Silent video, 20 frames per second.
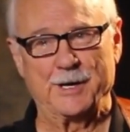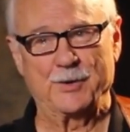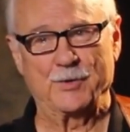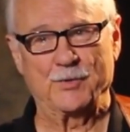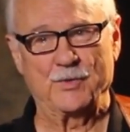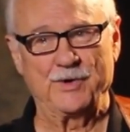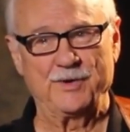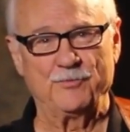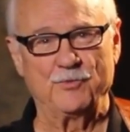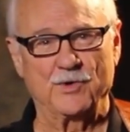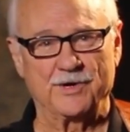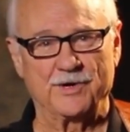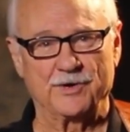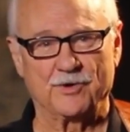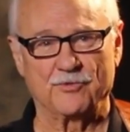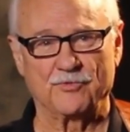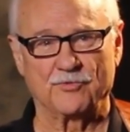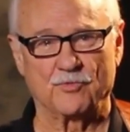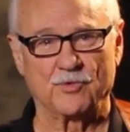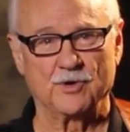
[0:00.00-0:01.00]
we went
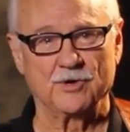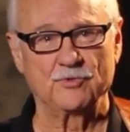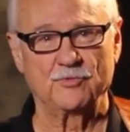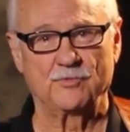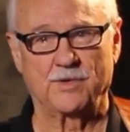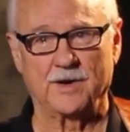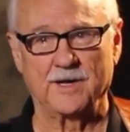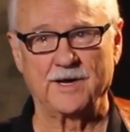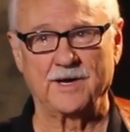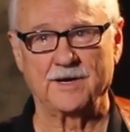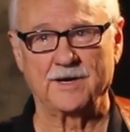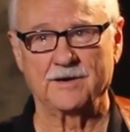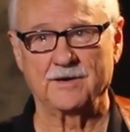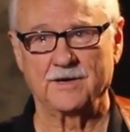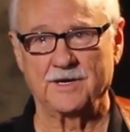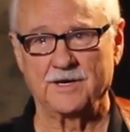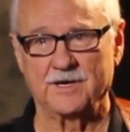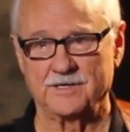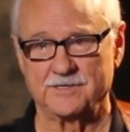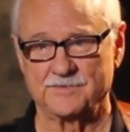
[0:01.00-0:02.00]
on the road playing
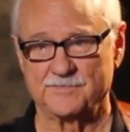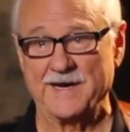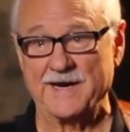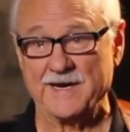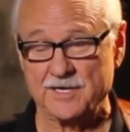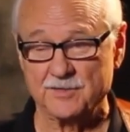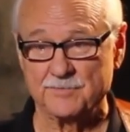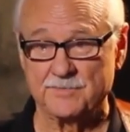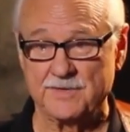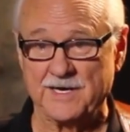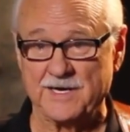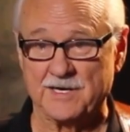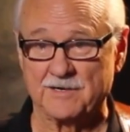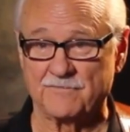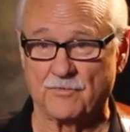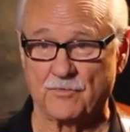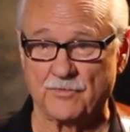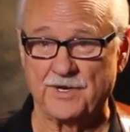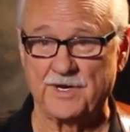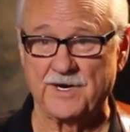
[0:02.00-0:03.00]
as a backup band
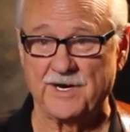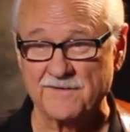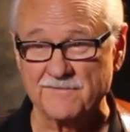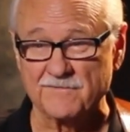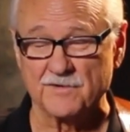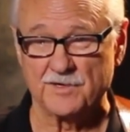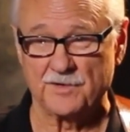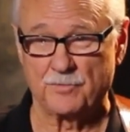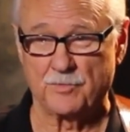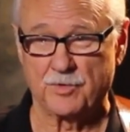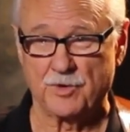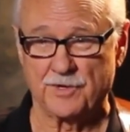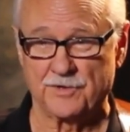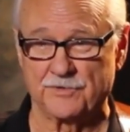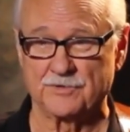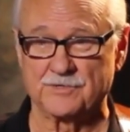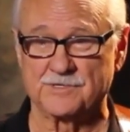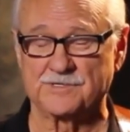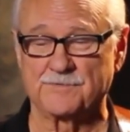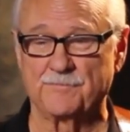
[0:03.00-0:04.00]
for the Everly
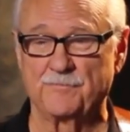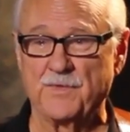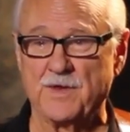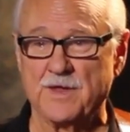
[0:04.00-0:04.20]
Brothers